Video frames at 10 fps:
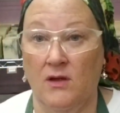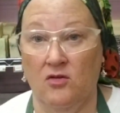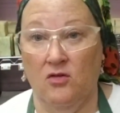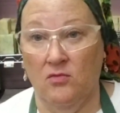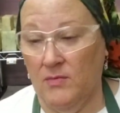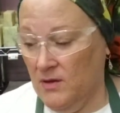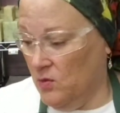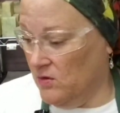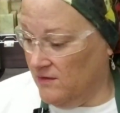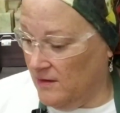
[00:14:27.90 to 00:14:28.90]
under my
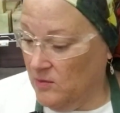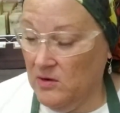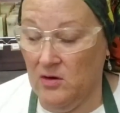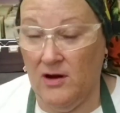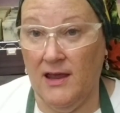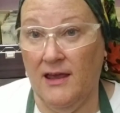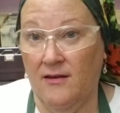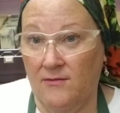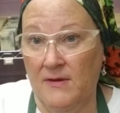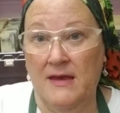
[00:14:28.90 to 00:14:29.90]
work table here, I
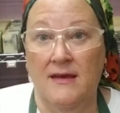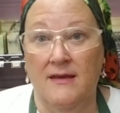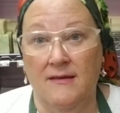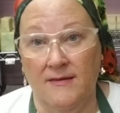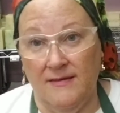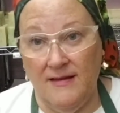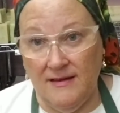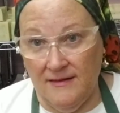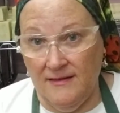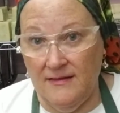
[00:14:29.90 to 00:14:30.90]
have
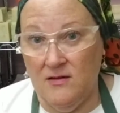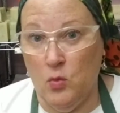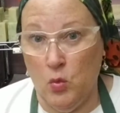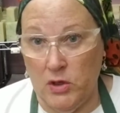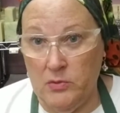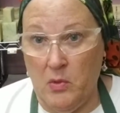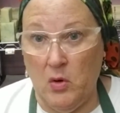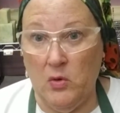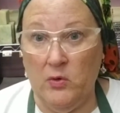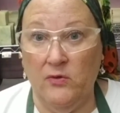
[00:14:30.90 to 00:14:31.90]
6 wood
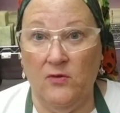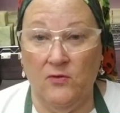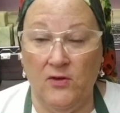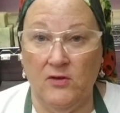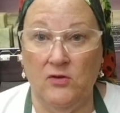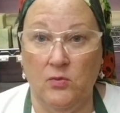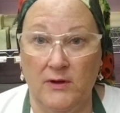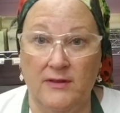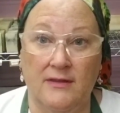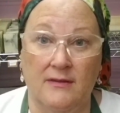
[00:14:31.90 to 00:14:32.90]
molds filled
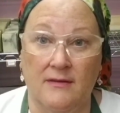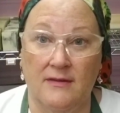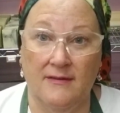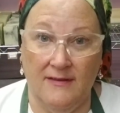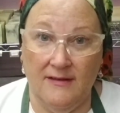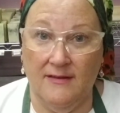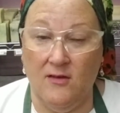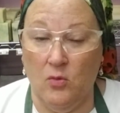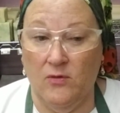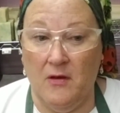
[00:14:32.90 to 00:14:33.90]
with the 6
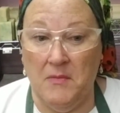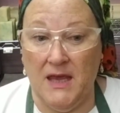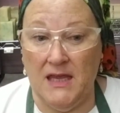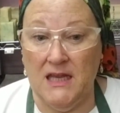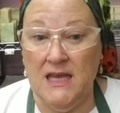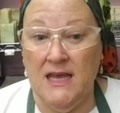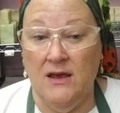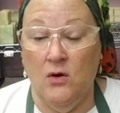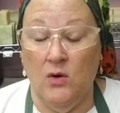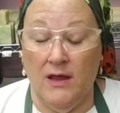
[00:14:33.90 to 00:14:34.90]
soaps I made,
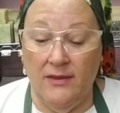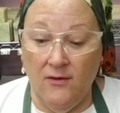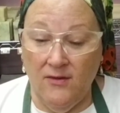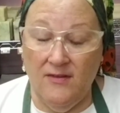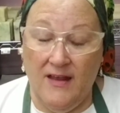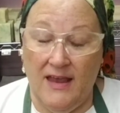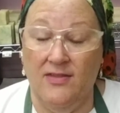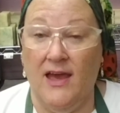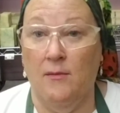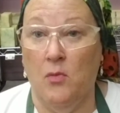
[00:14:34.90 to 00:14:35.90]
and they'll stay in
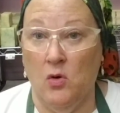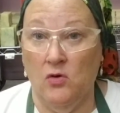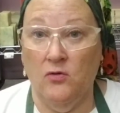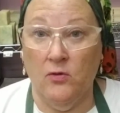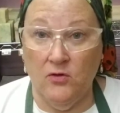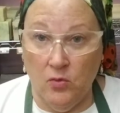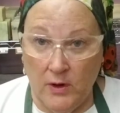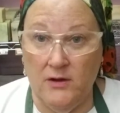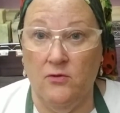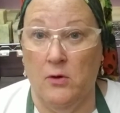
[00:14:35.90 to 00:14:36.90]
that mold for
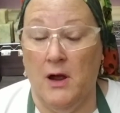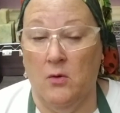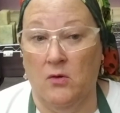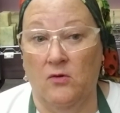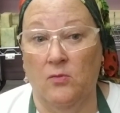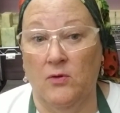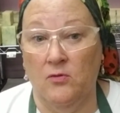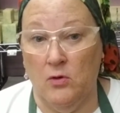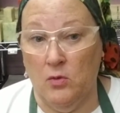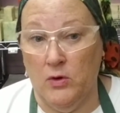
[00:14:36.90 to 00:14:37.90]
24 hours
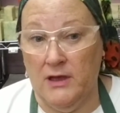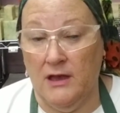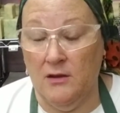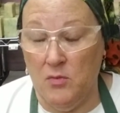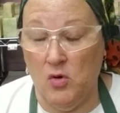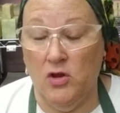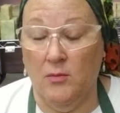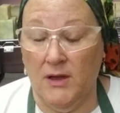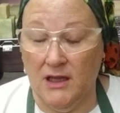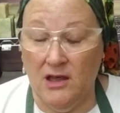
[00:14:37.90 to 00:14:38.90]
before we unmold
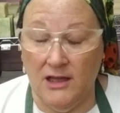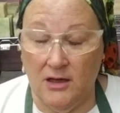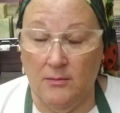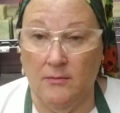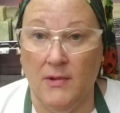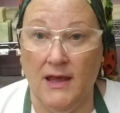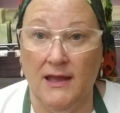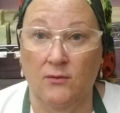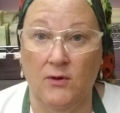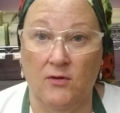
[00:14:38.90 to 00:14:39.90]
them and cut them.
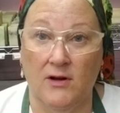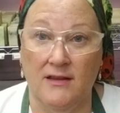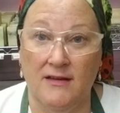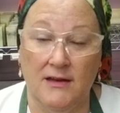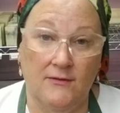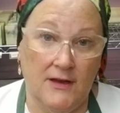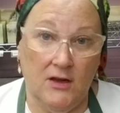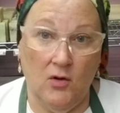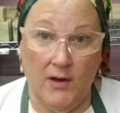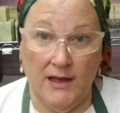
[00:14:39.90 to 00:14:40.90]
And we've already done a
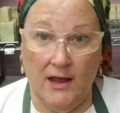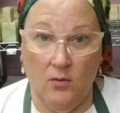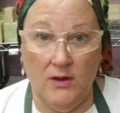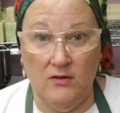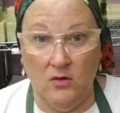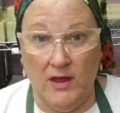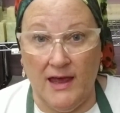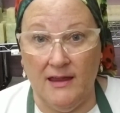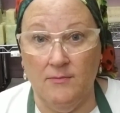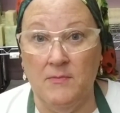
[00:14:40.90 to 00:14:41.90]
video on how we do
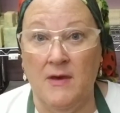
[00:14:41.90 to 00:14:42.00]
that.